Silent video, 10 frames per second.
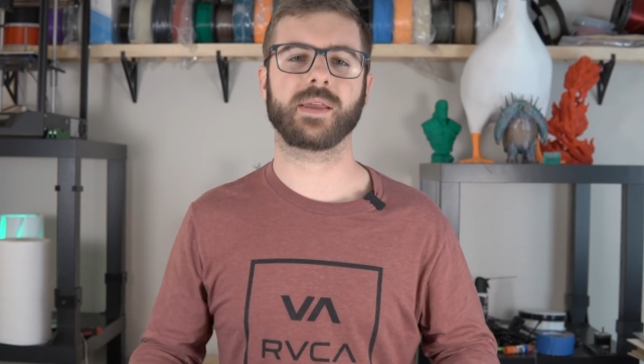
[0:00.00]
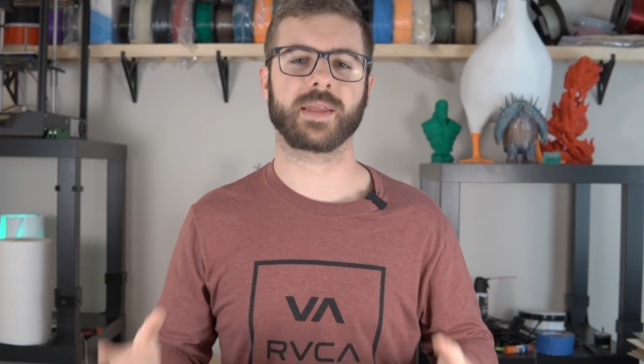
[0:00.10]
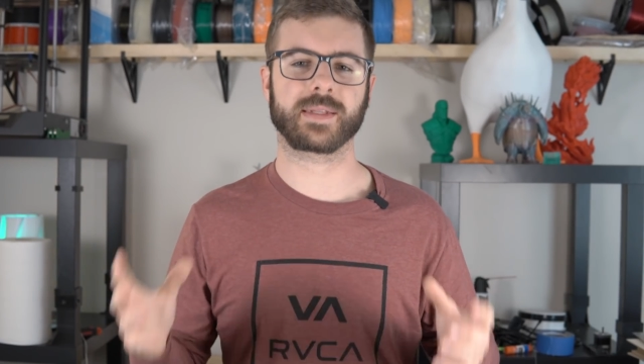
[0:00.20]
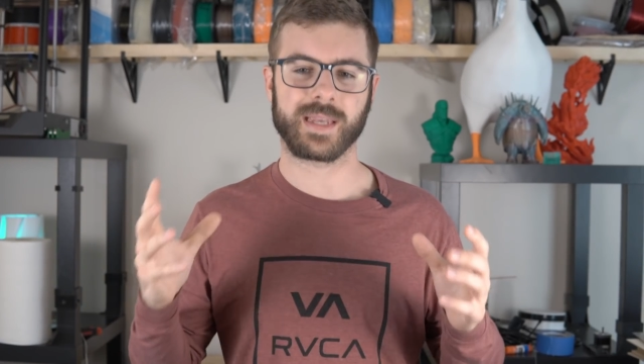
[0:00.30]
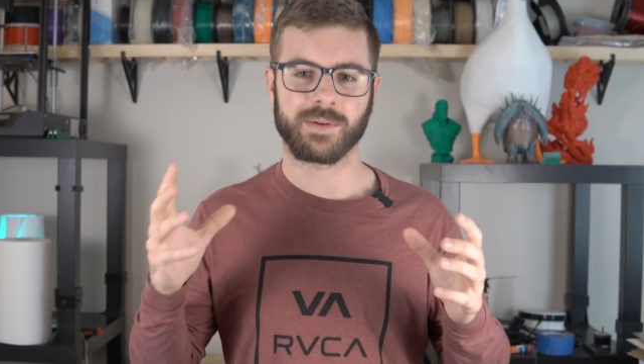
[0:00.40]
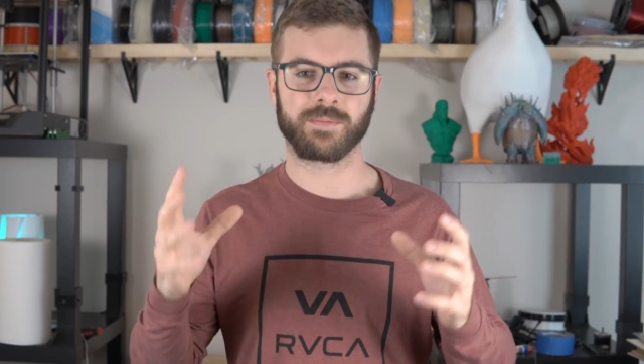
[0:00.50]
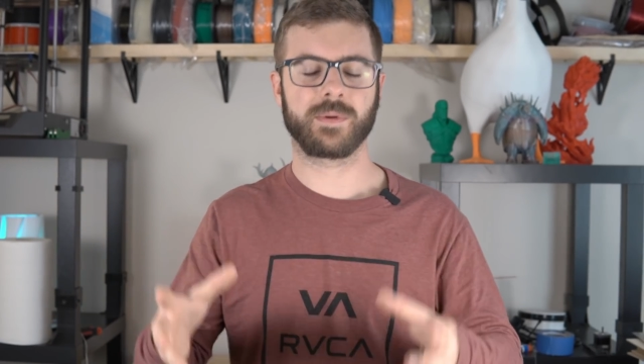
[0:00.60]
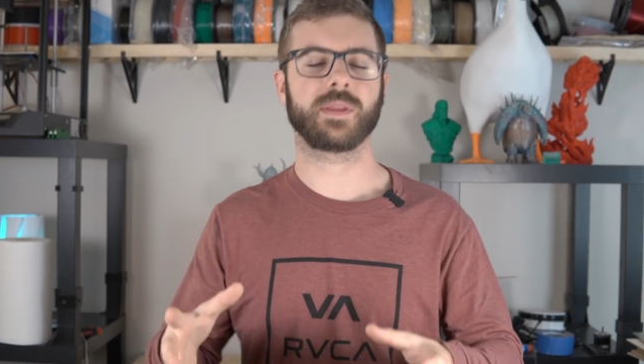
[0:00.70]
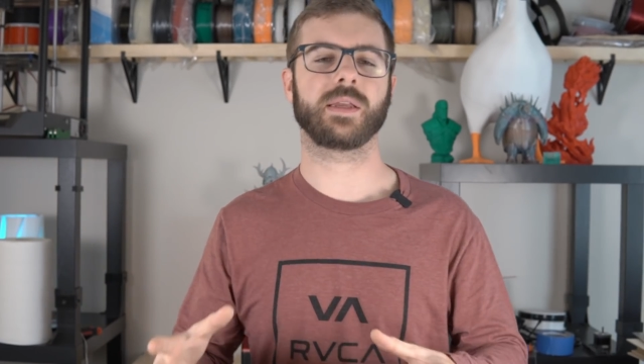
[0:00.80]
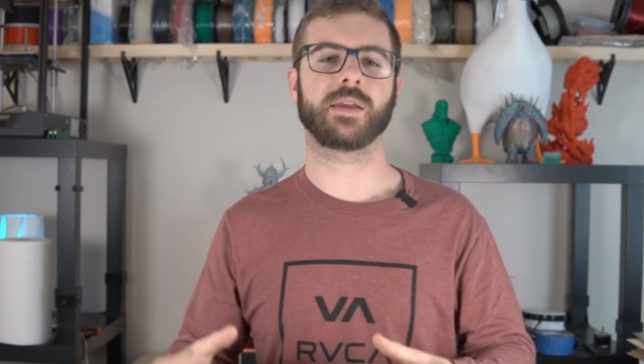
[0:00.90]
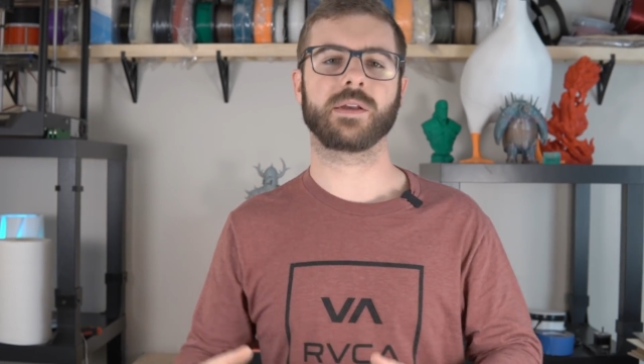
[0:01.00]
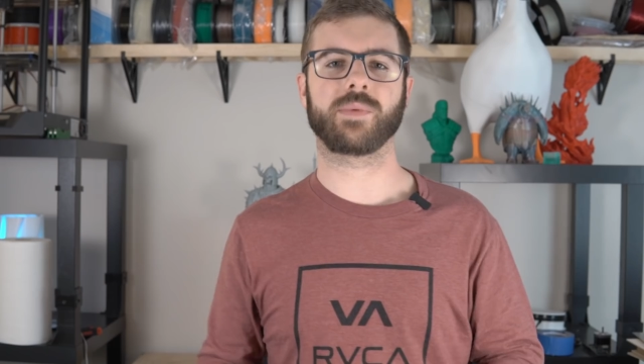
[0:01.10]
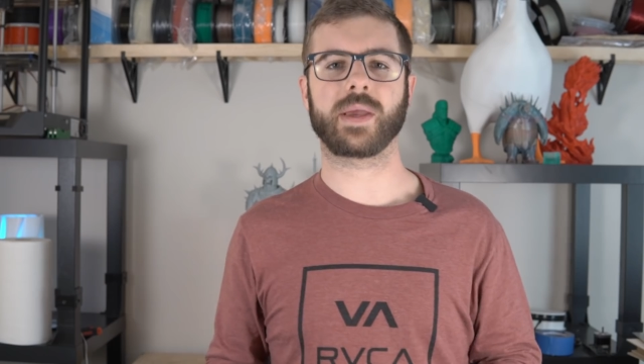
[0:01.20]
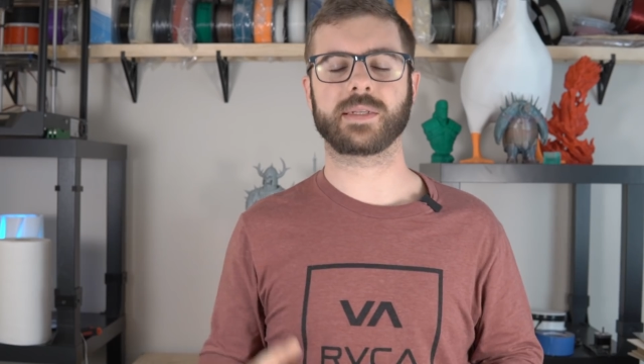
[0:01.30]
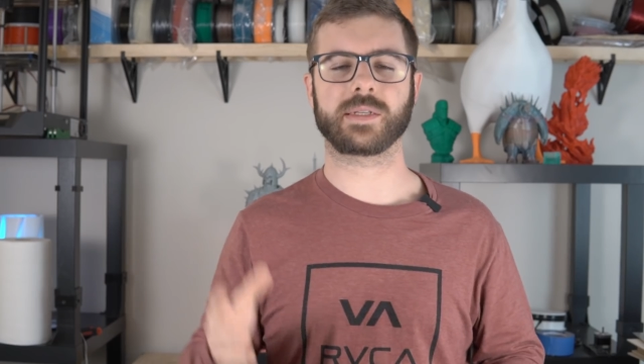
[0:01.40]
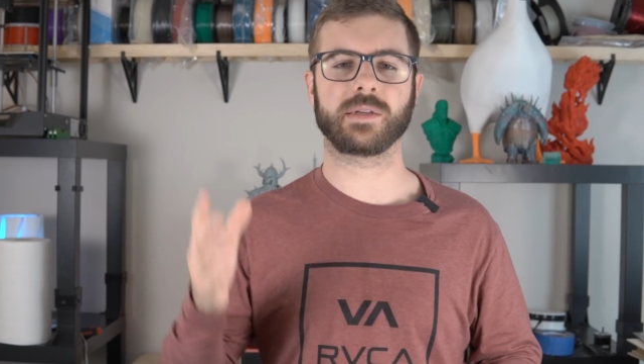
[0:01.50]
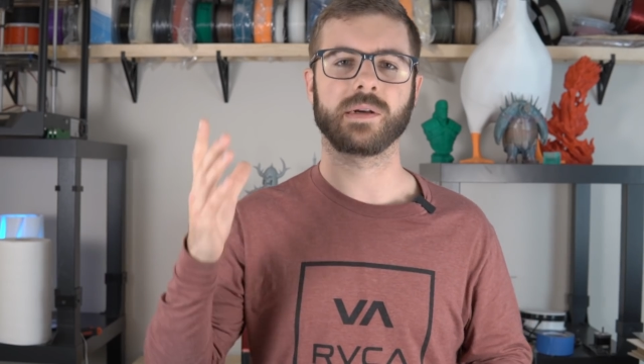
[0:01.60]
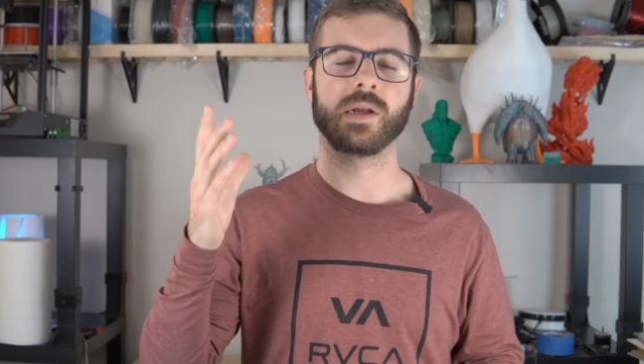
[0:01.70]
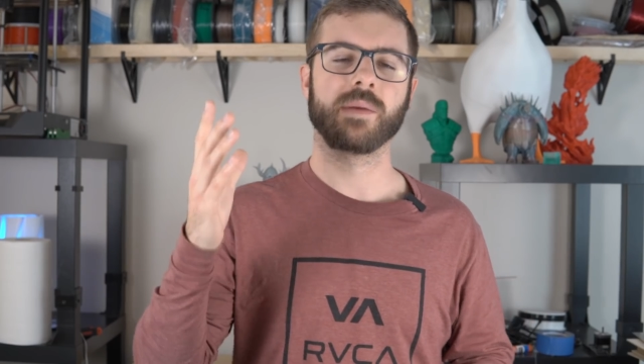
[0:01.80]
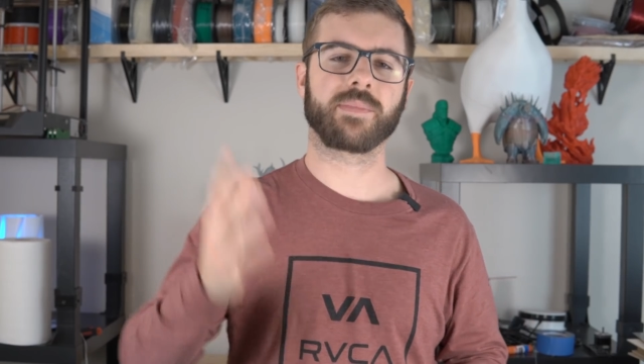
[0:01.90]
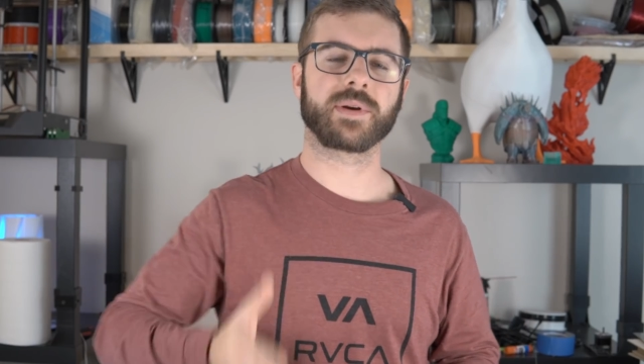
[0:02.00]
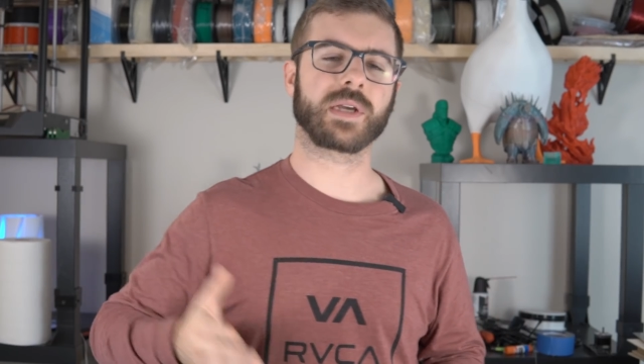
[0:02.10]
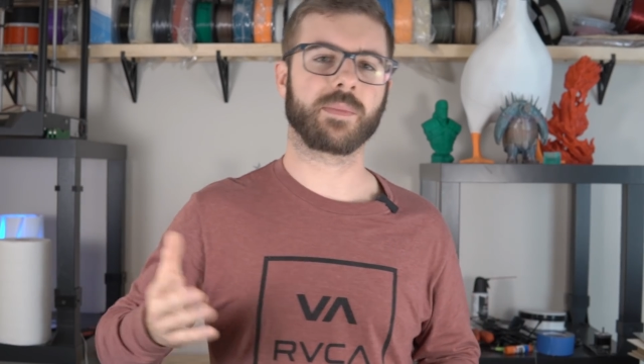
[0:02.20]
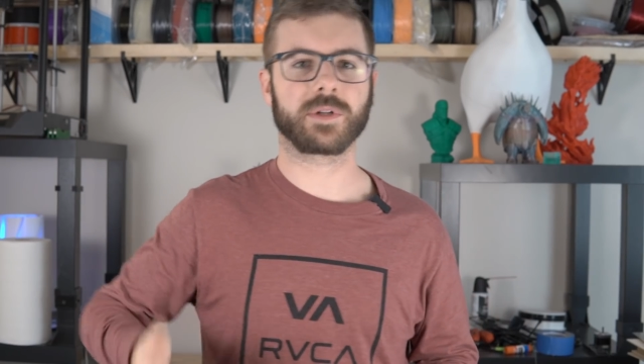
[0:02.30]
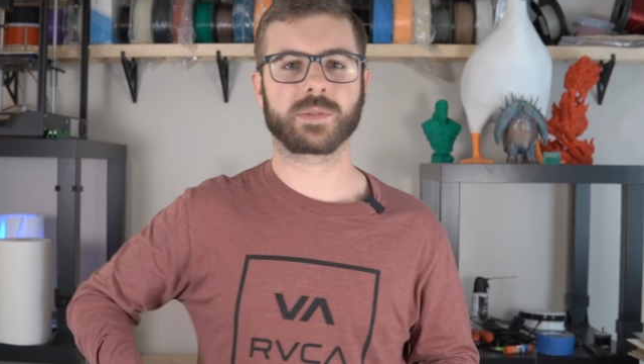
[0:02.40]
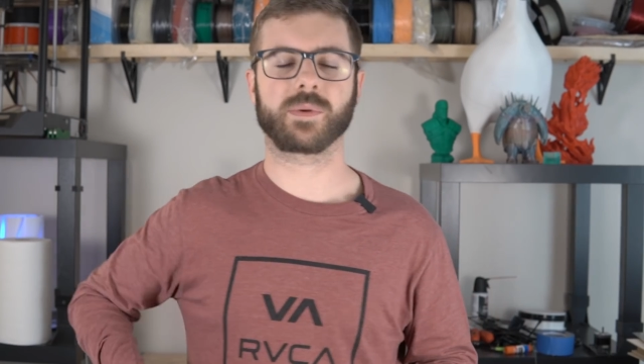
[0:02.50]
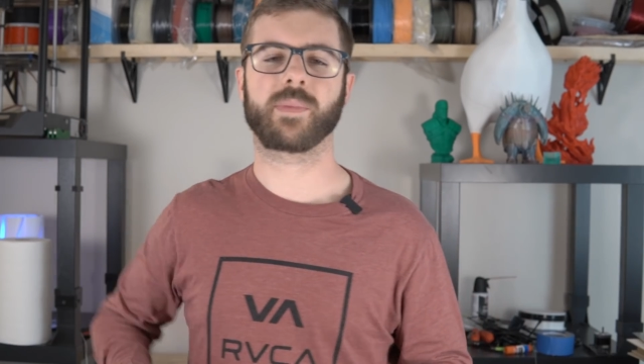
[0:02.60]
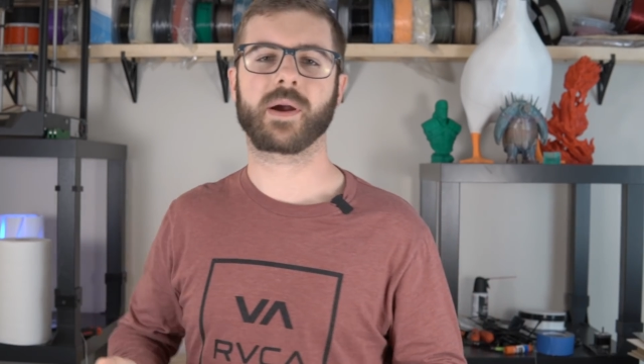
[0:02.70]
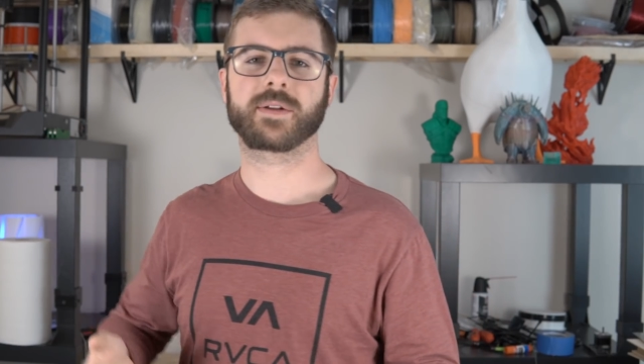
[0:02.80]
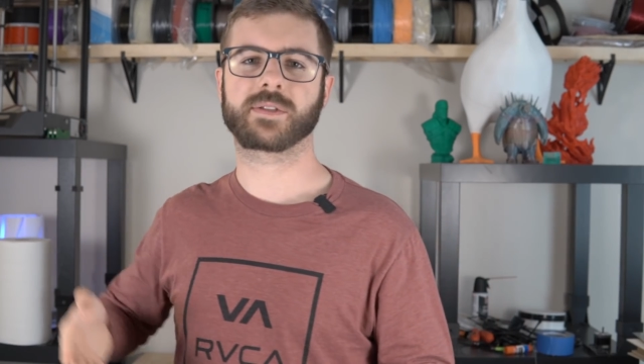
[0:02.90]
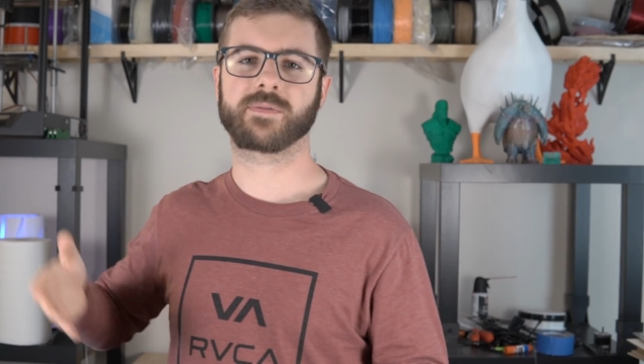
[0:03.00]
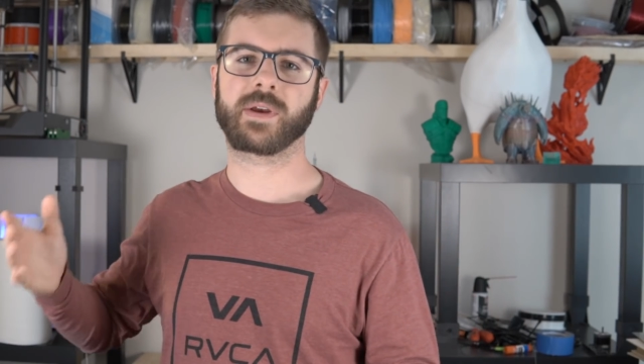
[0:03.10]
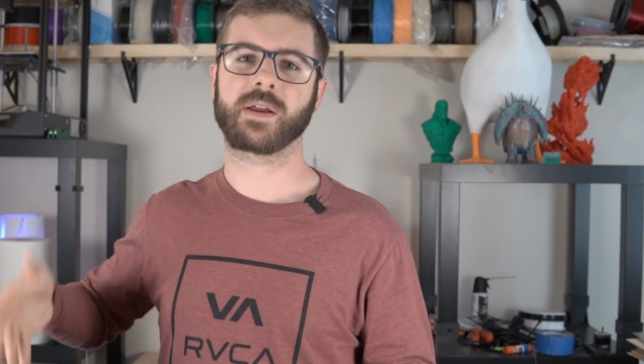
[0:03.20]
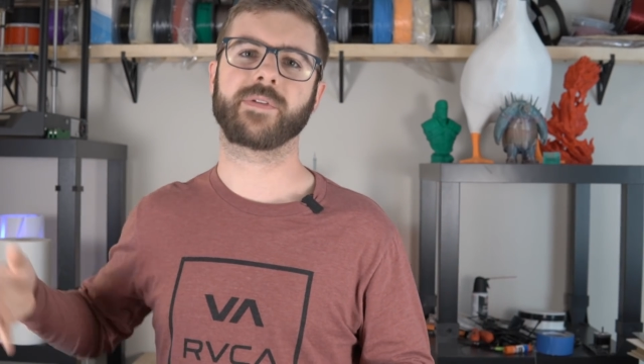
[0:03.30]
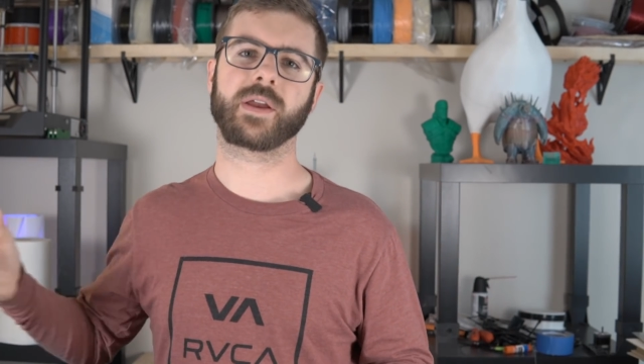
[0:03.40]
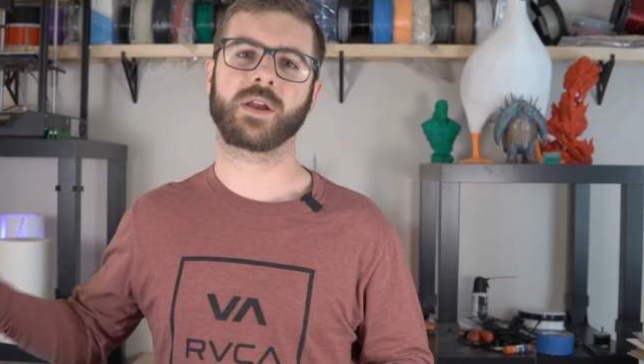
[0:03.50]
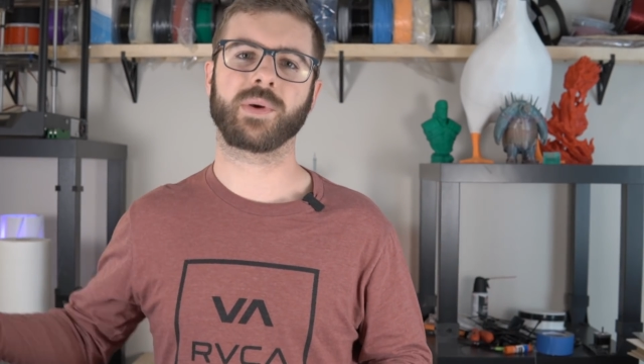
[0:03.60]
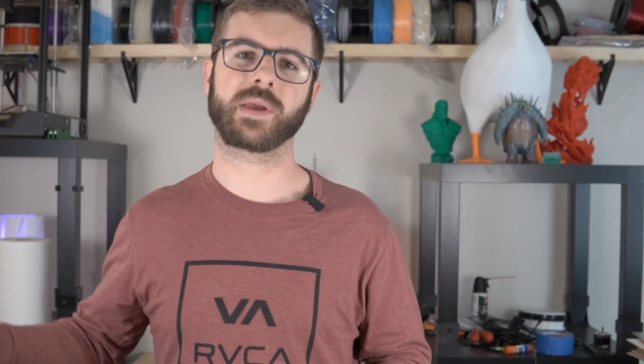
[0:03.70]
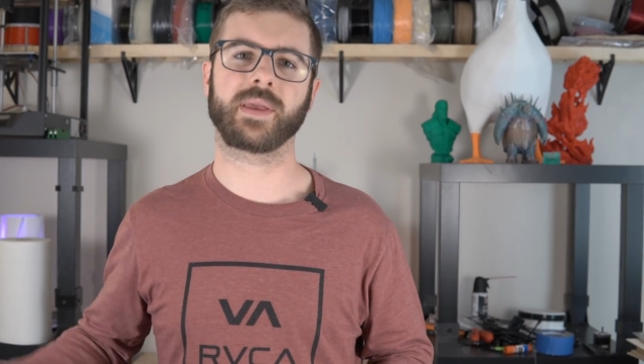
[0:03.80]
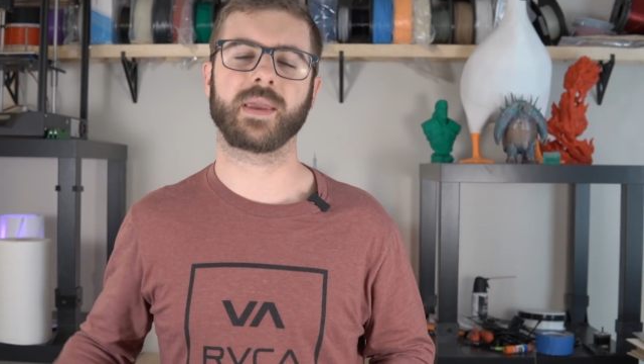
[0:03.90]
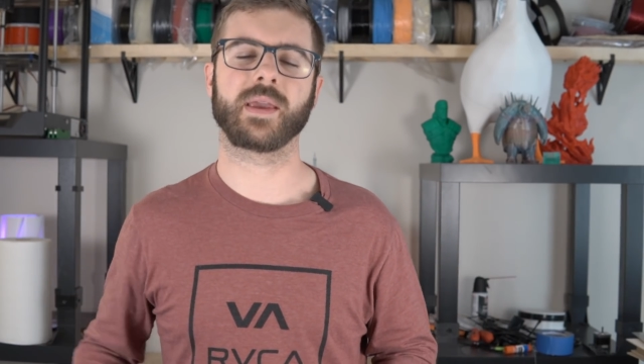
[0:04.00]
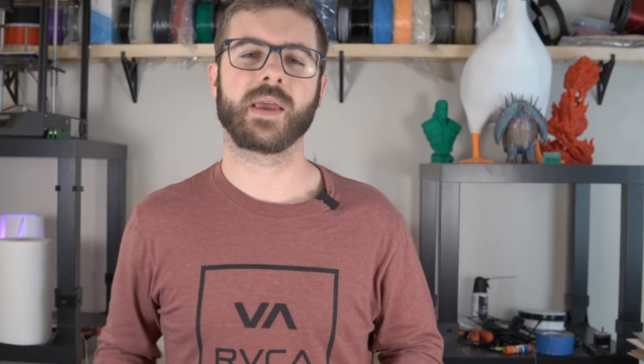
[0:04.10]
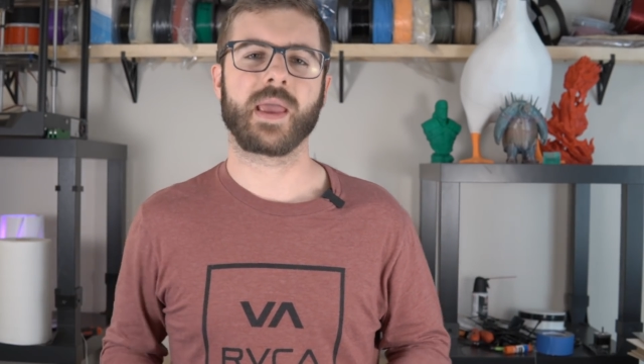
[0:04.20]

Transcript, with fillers: that's a really good way to print out multiple parts very, very quickly.